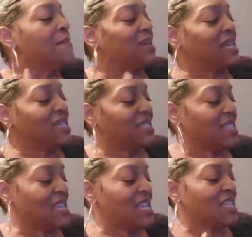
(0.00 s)
because
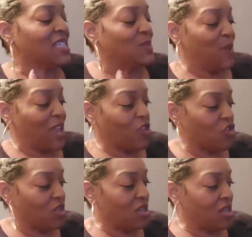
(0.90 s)
of the
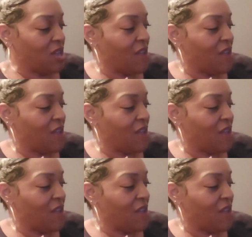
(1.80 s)
expansion